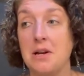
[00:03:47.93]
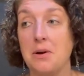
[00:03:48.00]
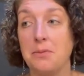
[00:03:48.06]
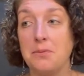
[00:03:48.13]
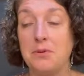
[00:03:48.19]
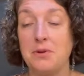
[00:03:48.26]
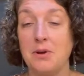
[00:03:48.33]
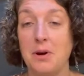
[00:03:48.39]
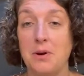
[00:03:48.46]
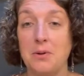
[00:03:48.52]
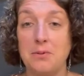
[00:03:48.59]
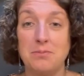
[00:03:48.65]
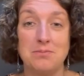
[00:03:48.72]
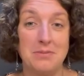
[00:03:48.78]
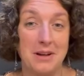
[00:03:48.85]

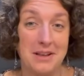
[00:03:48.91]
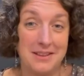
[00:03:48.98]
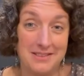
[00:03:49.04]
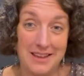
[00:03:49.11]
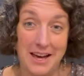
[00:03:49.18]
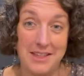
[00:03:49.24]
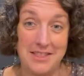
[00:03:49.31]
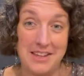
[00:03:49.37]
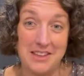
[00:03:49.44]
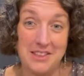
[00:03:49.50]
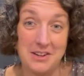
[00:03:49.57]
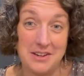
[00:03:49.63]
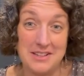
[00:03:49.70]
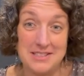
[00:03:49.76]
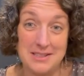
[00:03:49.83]
So I think
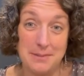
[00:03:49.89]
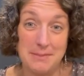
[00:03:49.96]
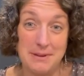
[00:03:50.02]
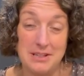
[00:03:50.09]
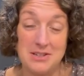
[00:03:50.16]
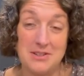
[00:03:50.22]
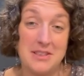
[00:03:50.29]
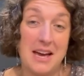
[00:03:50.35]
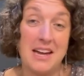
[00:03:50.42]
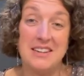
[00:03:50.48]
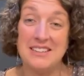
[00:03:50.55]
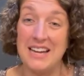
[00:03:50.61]
there is something to that.